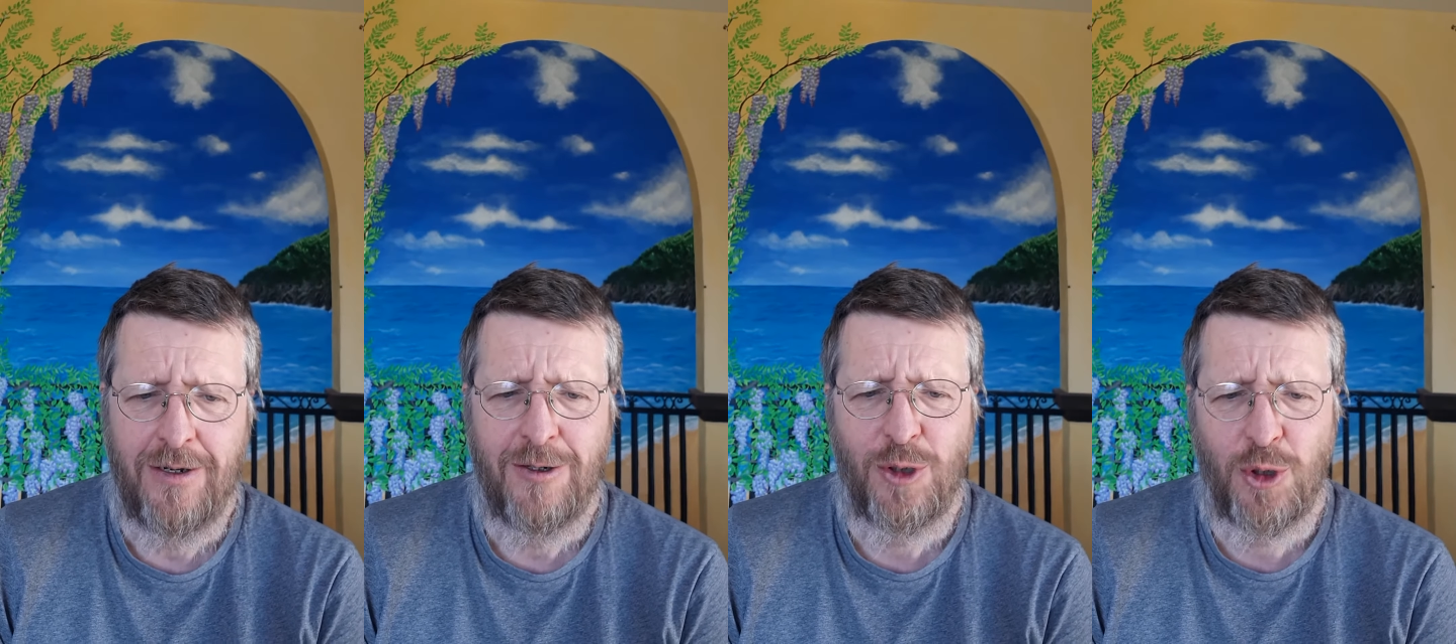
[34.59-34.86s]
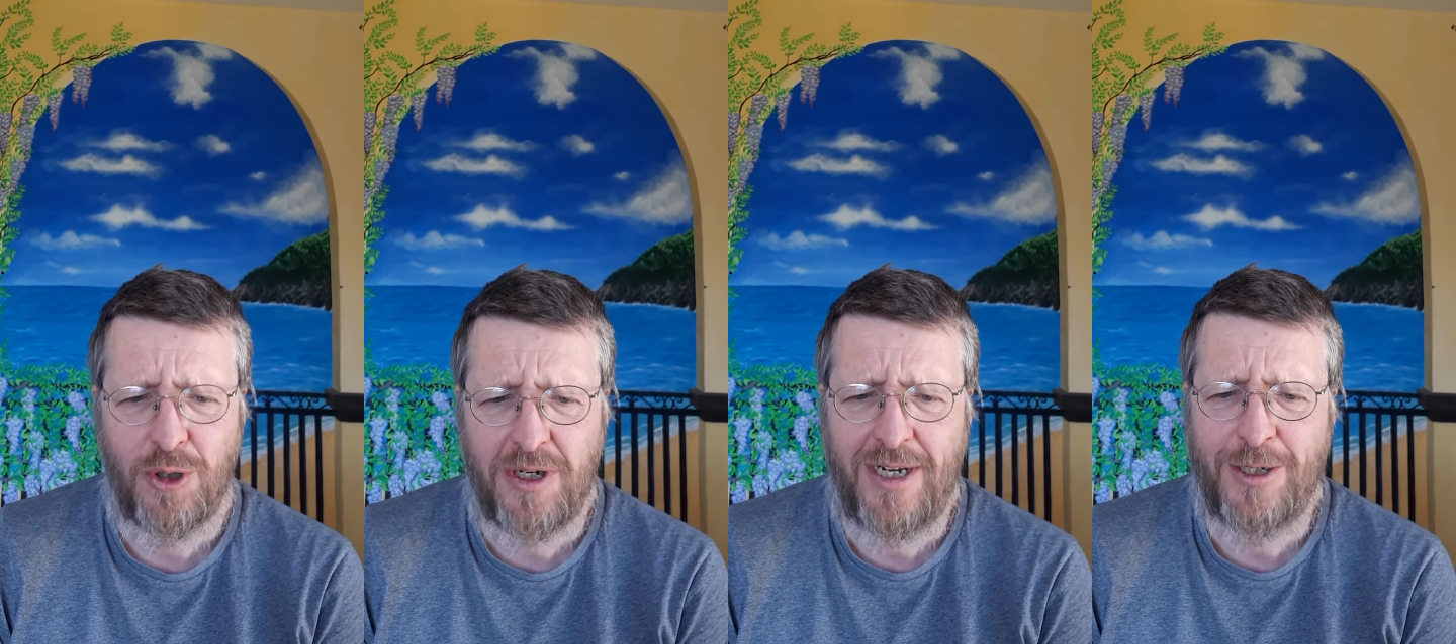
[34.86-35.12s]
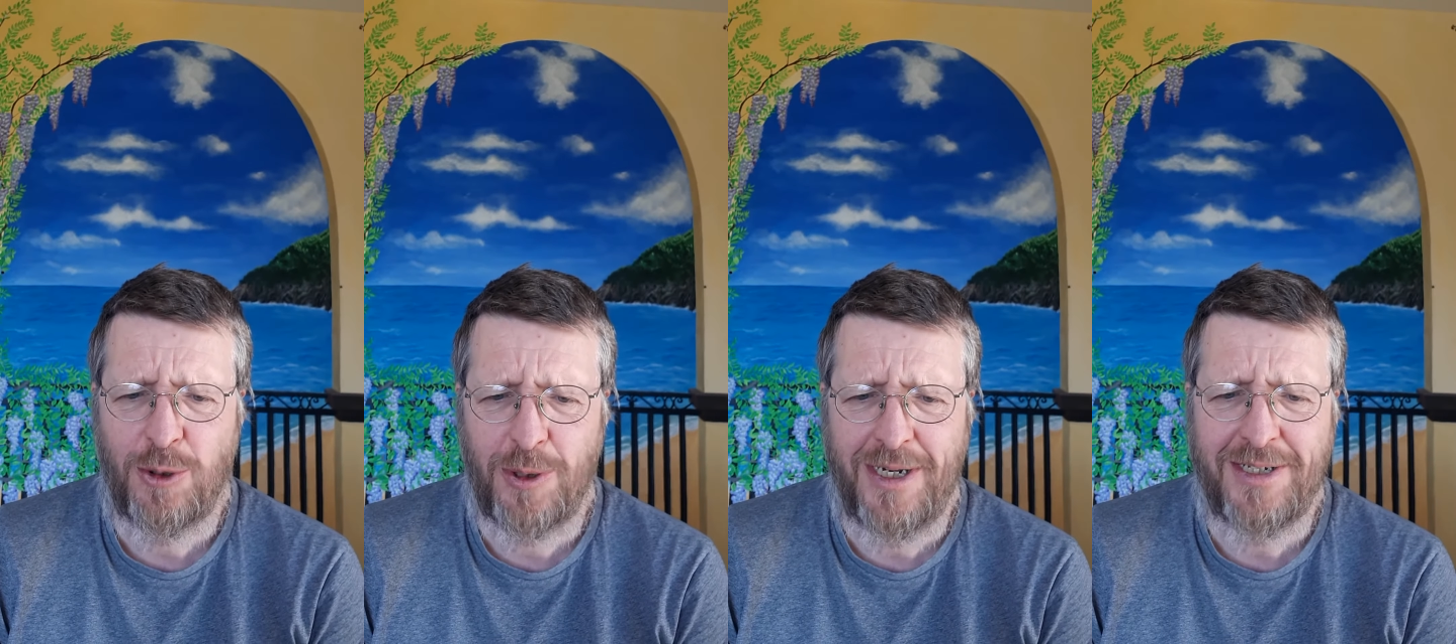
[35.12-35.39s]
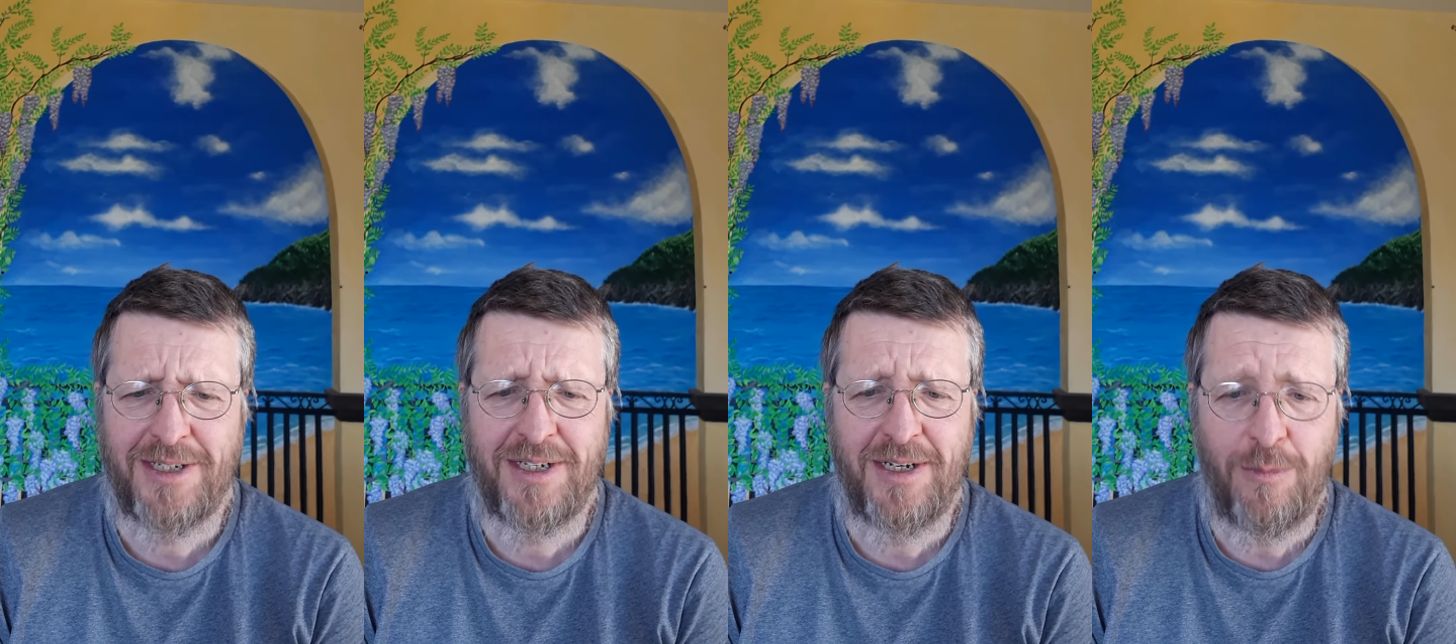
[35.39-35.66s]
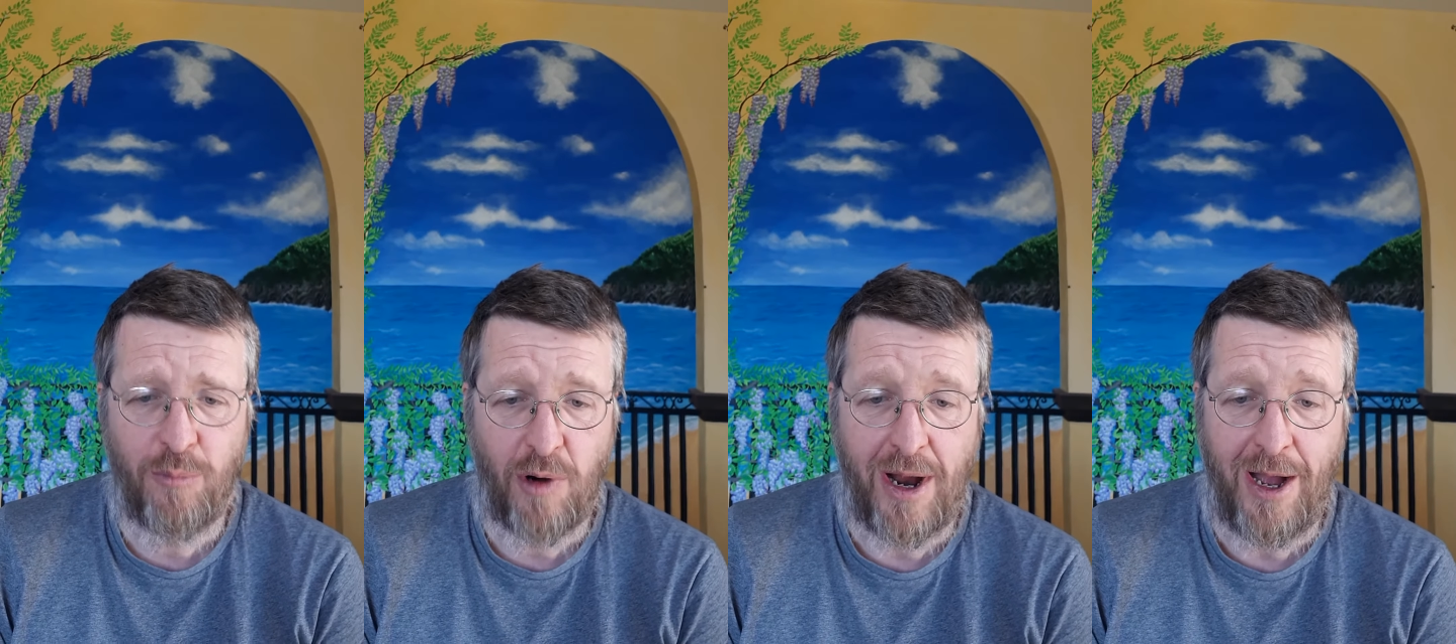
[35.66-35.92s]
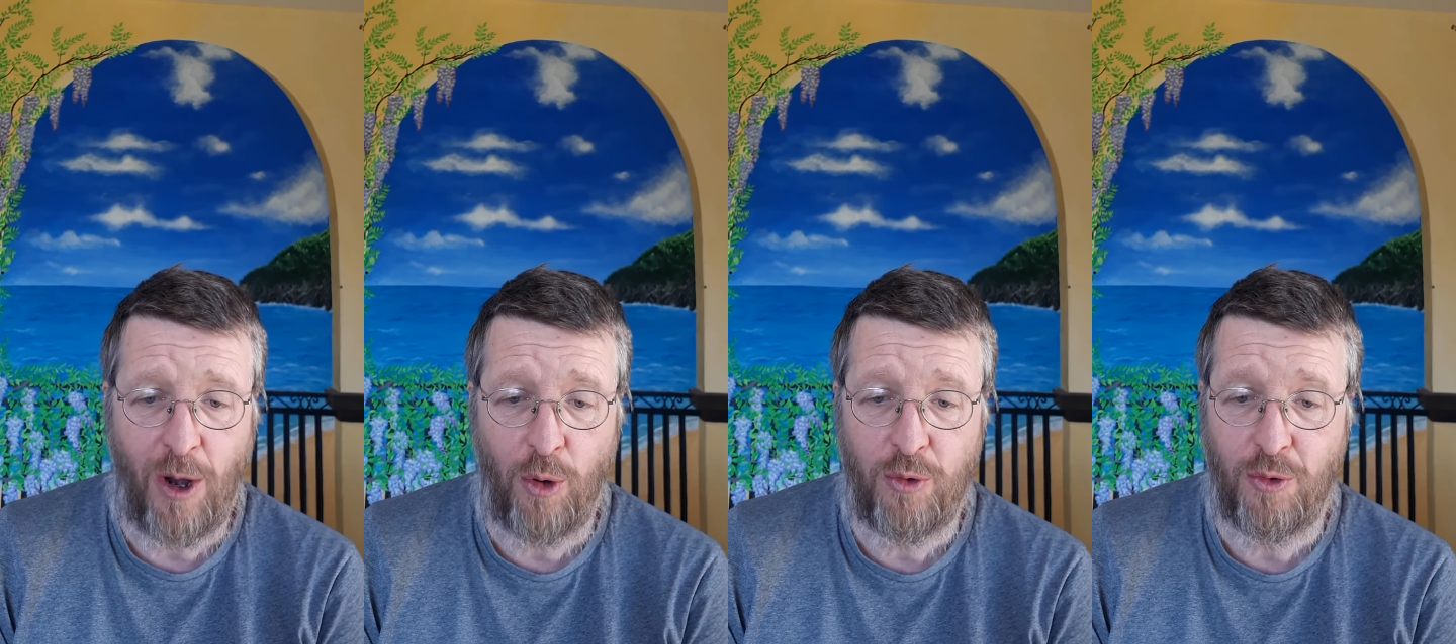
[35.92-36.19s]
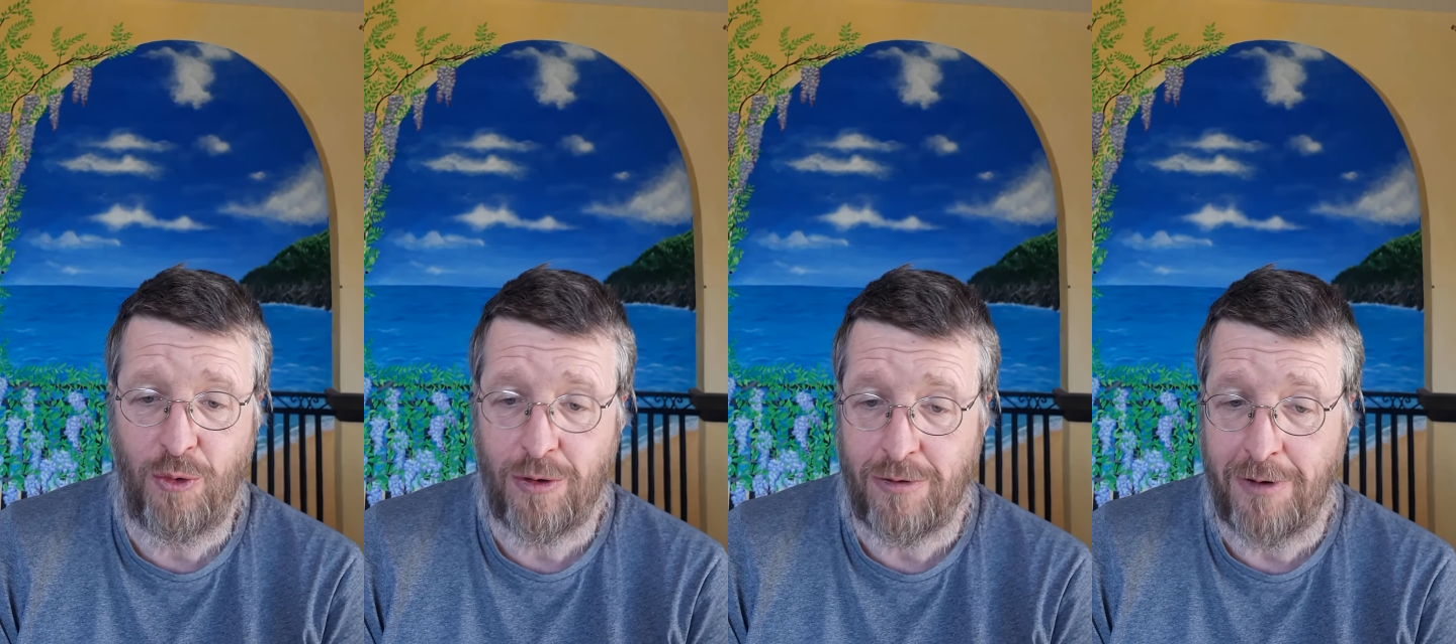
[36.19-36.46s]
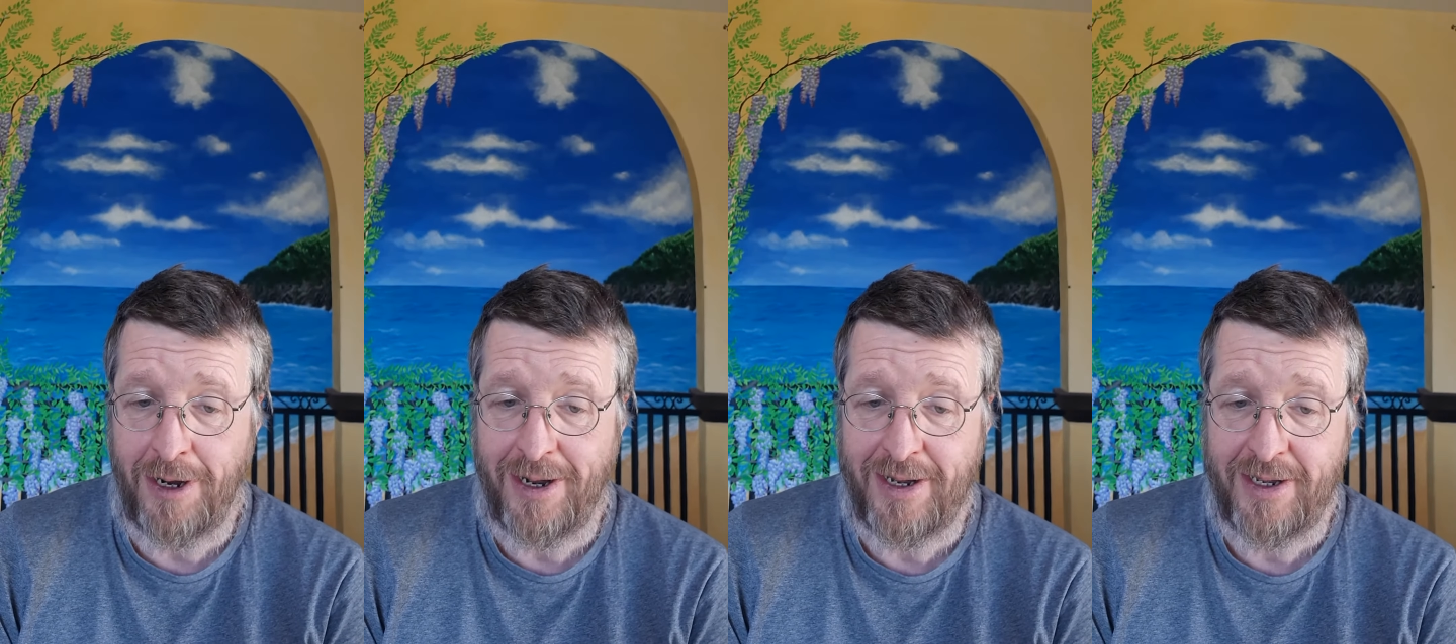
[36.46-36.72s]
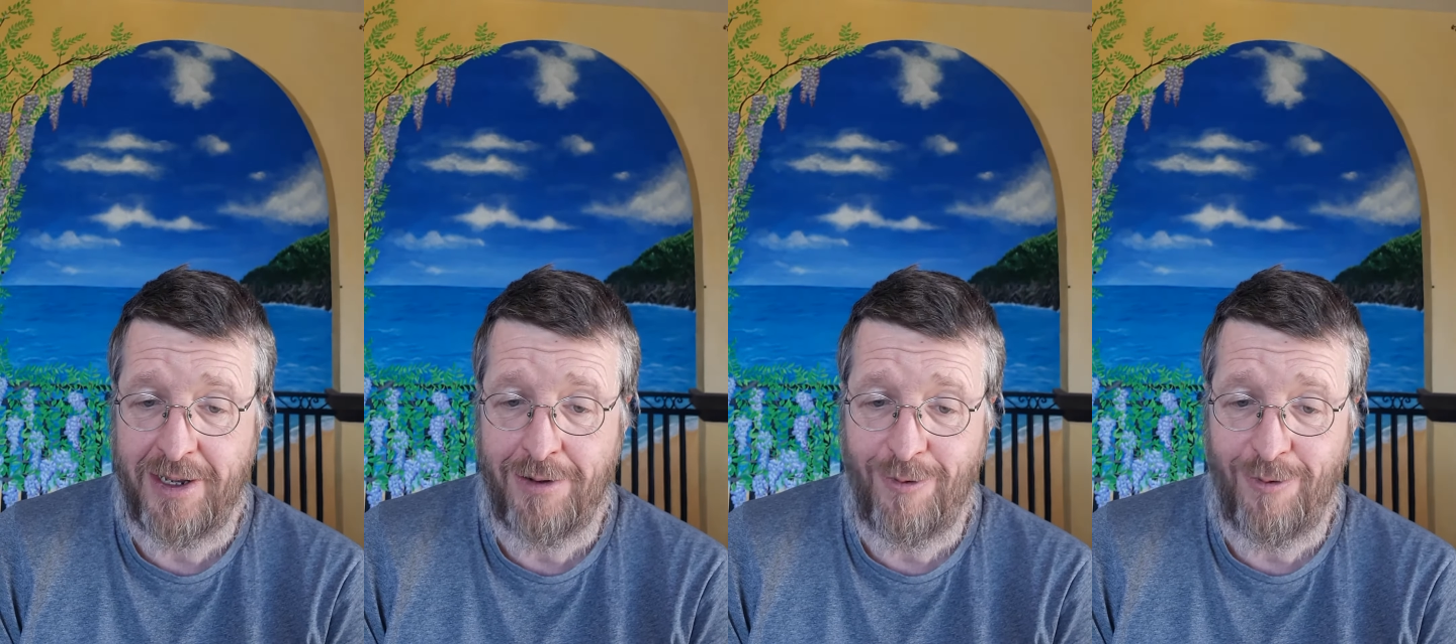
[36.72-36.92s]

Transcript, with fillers: Should I dress in brown or grey,